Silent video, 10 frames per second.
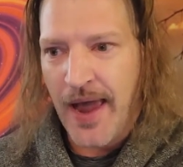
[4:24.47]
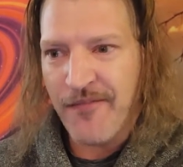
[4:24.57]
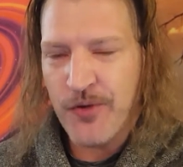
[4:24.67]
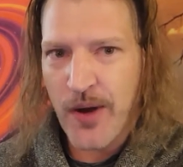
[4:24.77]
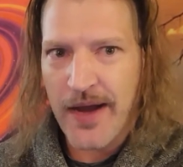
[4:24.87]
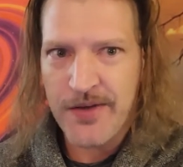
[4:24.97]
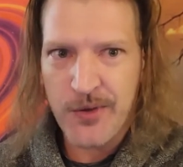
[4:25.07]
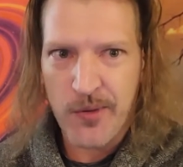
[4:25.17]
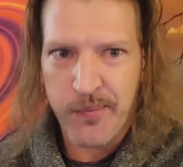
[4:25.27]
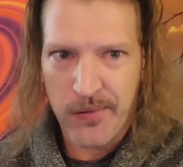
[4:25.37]
I've tried
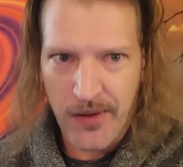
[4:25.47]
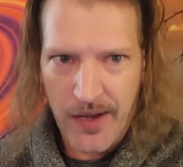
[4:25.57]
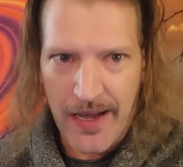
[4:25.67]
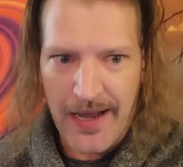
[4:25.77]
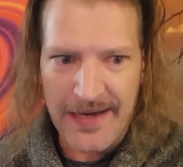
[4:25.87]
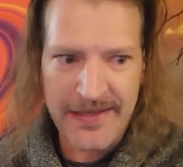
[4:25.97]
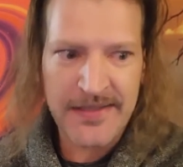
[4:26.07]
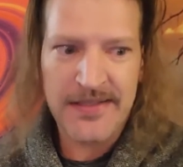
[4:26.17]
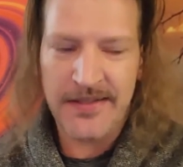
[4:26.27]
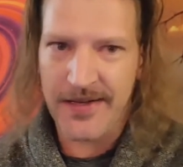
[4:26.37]
to apply
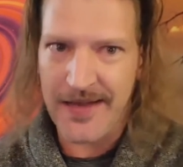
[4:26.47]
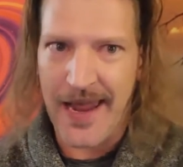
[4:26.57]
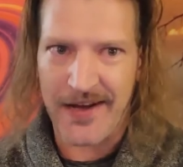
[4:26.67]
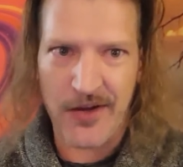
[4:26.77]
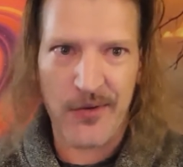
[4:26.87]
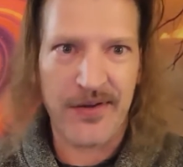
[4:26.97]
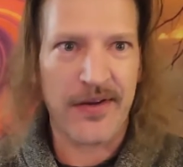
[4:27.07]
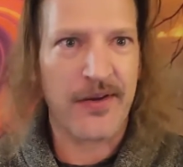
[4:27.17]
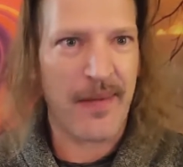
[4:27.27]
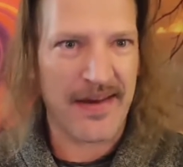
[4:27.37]
the
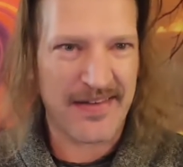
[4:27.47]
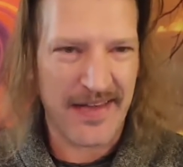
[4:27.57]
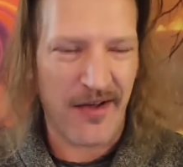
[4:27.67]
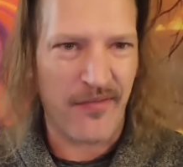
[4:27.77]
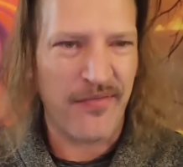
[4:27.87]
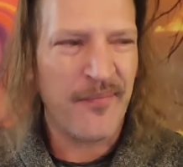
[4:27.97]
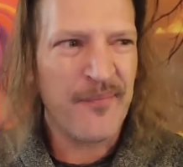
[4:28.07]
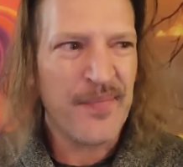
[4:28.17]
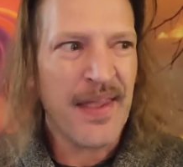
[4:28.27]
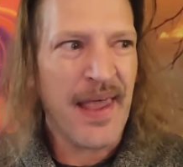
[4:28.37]
diagnosing to myself,
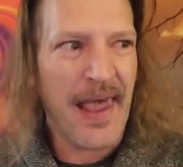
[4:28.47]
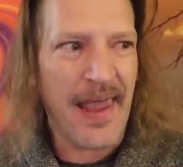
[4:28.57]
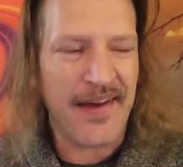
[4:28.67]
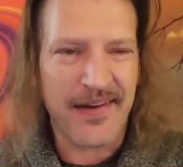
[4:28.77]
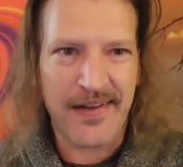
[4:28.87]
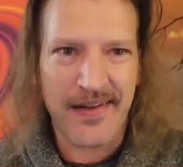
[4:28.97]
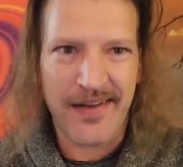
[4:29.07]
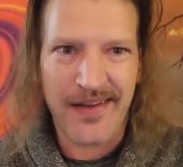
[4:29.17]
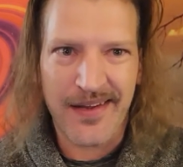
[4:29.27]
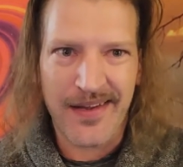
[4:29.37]
and
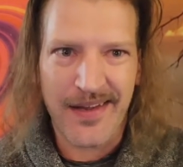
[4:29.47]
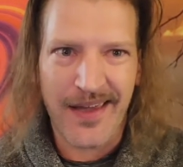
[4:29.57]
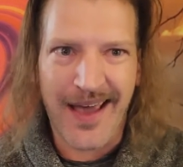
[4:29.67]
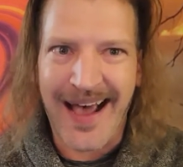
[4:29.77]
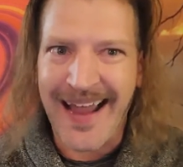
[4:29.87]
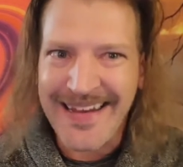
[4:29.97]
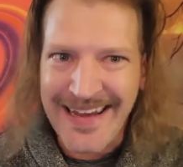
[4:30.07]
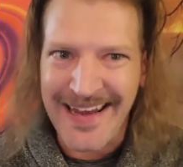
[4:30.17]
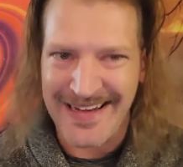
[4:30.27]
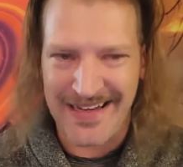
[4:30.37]
I
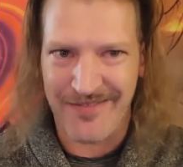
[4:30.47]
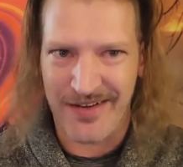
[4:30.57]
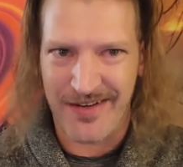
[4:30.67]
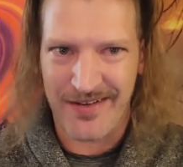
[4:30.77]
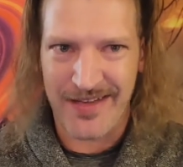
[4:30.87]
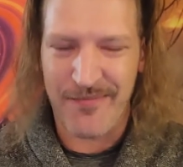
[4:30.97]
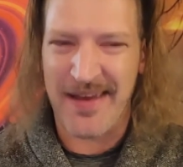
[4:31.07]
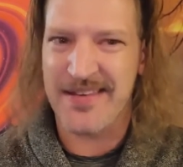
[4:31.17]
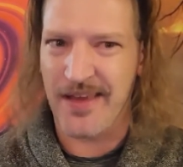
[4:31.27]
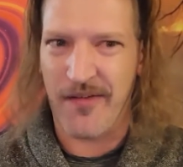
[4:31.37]
can't even give
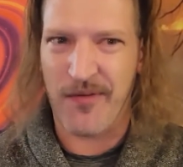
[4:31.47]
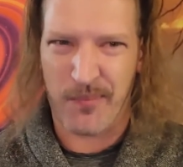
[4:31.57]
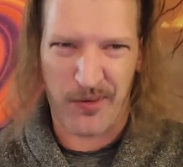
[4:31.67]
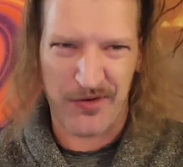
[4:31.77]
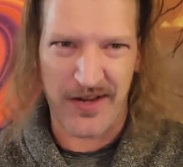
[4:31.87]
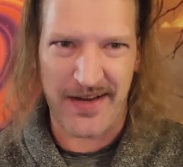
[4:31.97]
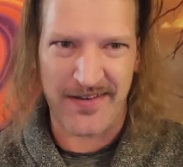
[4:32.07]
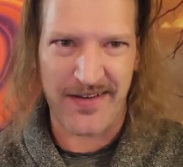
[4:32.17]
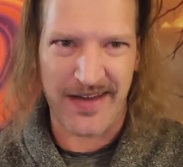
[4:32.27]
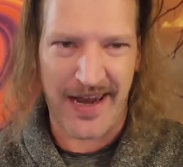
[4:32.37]
myself a
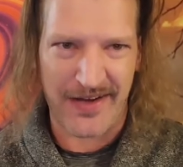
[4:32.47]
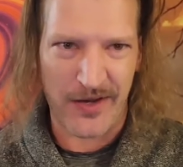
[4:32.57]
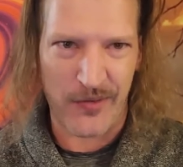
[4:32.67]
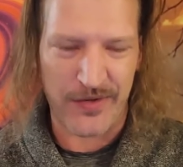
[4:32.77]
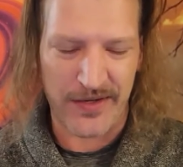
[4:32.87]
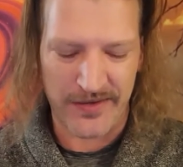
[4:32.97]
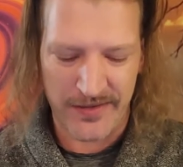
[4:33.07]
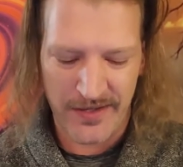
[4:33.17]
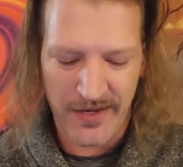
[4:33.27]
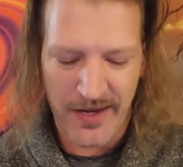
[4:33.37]
precise
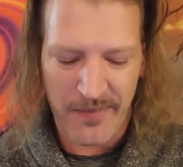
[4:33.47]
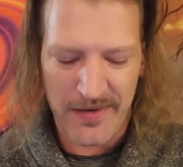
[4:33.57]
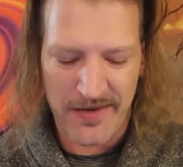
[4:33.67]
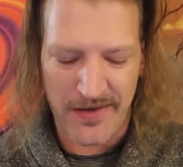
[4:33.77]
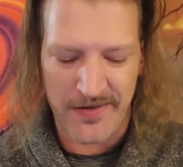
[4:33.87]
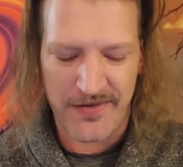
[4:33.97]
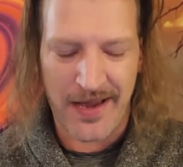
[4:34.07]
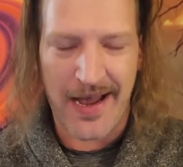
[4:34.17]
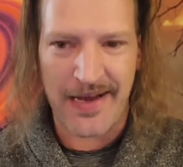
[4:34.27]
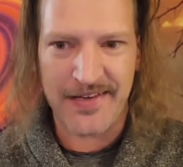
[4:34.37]
diagnosis because
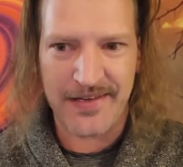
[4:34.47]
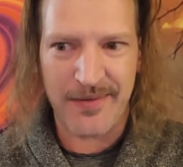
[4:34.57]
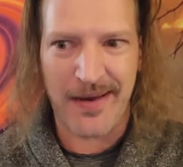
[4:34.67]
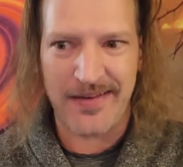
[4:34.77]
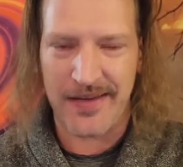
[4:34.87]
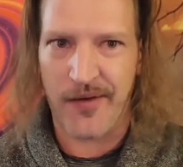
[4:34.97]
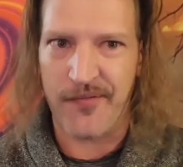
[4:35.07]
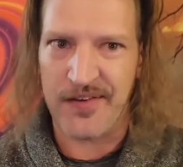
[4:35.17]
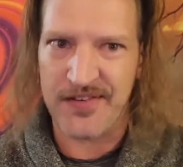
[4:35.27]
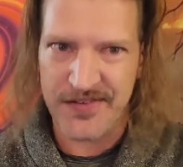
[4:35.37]
I see
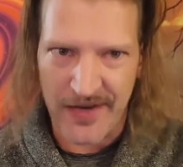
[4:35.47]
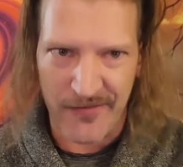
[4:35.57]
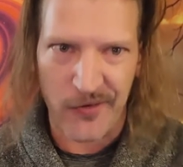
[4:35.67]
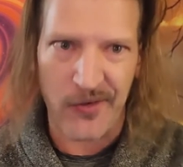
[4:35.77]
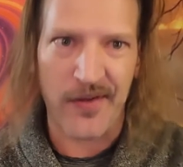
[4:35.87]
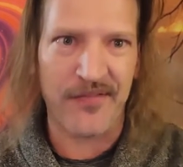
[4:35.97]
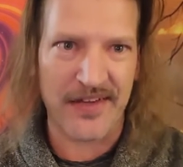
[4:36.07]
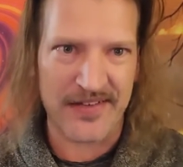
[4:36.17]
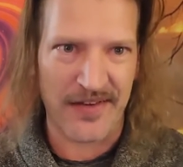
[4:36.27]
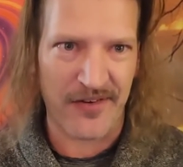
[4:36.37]
myself in several of
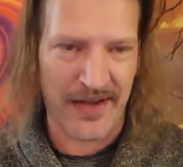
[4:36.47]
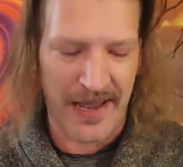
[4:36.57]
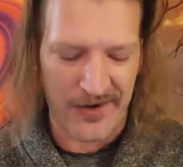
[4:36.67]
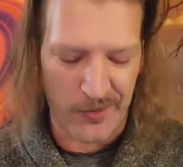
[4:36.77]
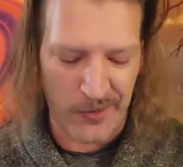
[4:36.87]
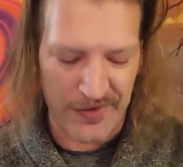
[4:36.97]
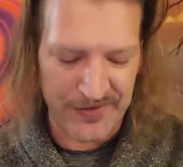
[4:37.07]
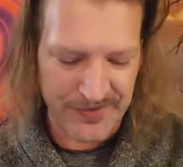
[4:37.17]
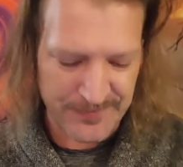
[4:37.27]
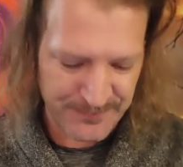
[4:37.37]
these different
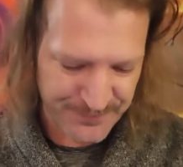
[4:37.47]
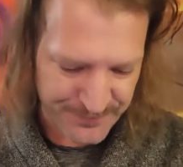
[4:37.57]
categories.